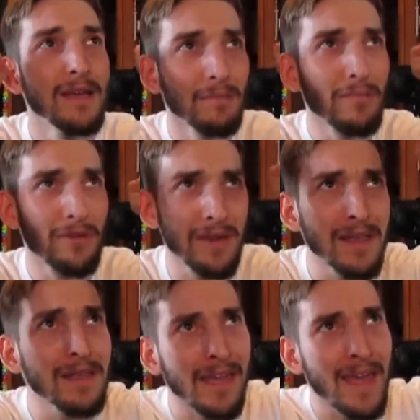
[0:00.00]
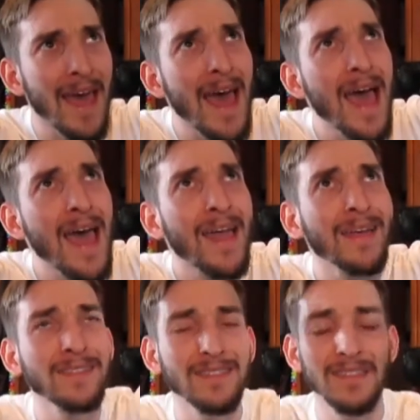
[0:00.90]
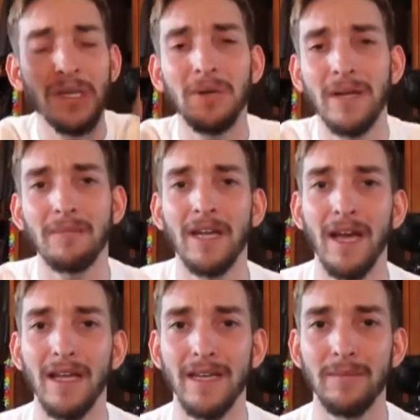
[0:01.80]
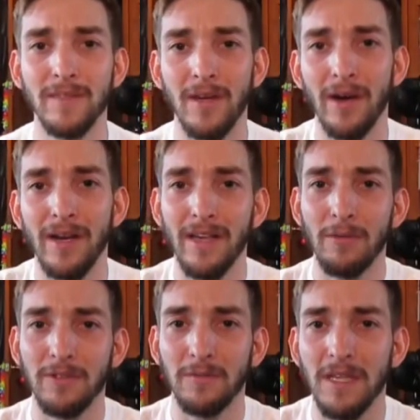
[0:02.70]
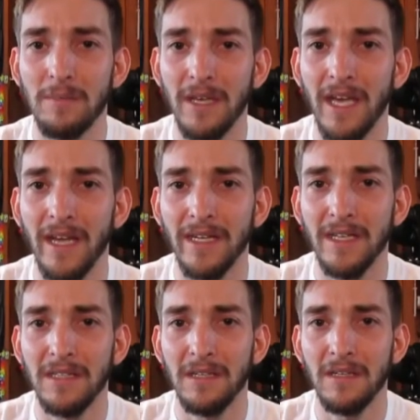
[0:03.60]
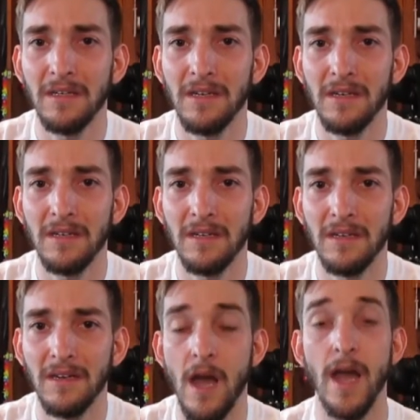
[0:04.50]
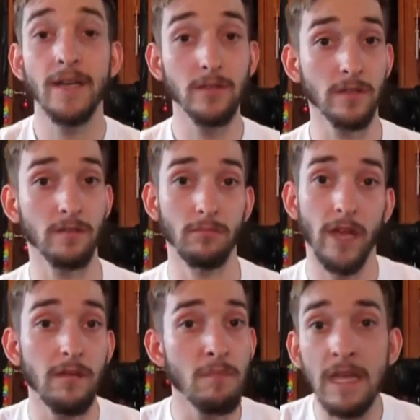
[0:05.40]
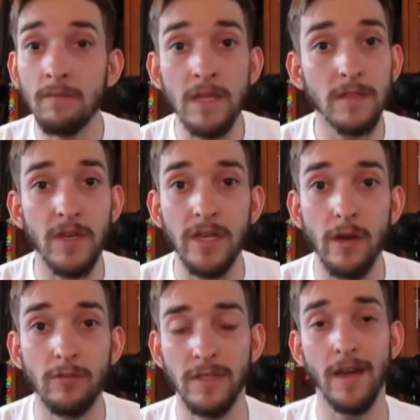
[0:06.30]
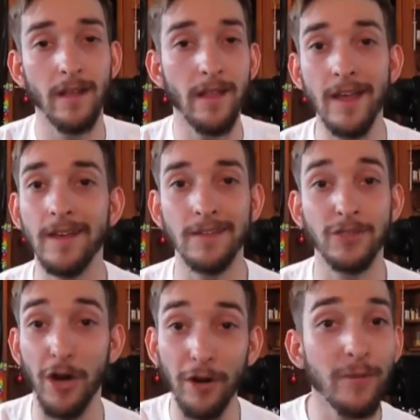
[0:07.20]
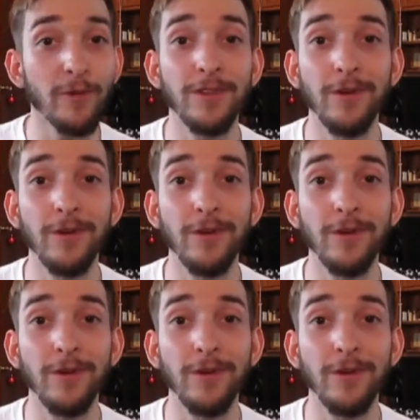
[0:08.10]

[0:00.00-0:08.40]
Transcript: brilliant. No, I'm not, I'm sorry. That was really big headed. I just like making these videos and I like sharing them with you